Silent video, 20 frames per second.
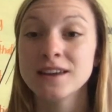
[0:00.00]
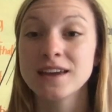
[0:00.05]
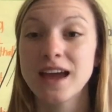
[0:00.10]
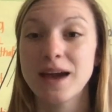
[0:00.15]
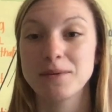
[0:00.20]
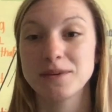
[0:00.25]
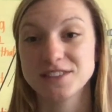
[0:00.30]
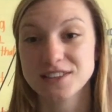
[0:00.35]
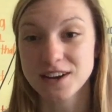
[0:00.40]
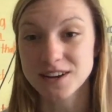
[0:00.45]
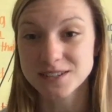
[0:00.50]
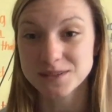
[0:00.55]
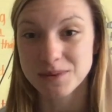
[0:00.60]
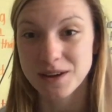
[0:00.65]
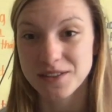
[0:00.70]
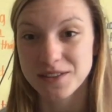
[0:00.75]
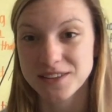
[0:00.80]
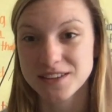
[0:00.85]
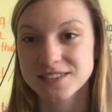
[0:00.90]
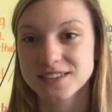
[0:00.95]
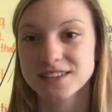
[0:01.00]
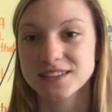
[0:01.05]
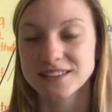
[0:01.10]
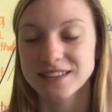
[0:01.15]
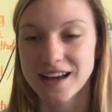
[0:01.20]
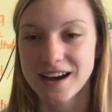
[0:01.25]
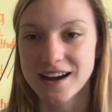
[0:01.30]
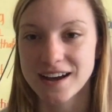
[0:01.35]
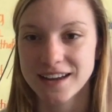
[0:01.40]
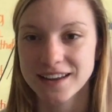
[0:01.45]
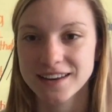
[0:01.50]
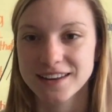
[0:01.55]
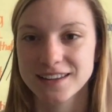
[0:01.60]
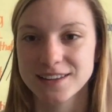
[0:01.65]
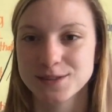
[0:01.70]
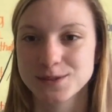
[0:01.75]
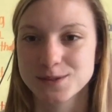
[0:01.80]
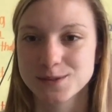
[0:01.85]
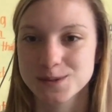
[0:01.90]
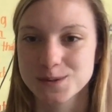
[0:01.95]
And we talked about these a lot
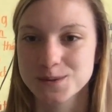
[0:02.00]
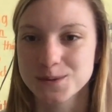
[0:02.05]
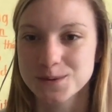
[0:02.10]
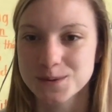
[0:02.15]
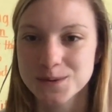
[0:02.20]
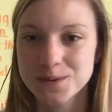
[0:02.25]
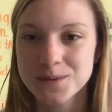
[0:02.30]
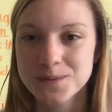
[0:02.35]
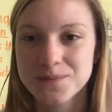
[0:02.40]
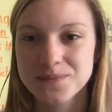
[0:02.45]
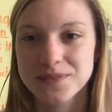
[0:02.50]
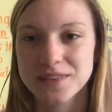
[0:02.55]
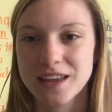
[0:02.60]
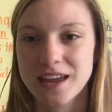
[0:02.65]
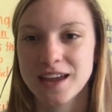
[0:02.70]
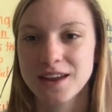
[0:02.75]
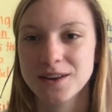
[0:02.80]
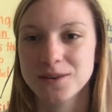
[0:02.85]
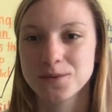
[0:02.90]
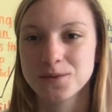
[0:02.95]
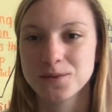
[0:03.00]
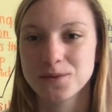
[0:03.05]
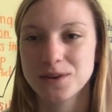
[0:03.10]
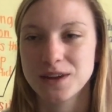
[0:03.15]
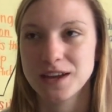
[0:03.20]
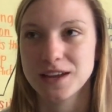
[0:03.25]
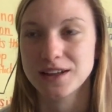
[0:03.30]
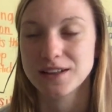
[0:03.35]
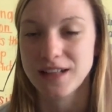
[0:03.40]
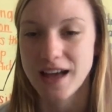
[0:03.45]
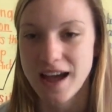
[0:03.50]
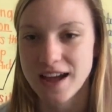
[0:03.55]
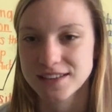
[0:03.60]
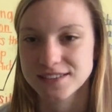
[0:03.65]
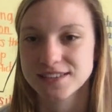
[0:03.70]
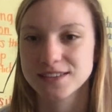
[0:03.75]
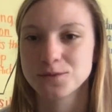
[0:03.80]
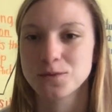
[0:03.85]
in school and in class,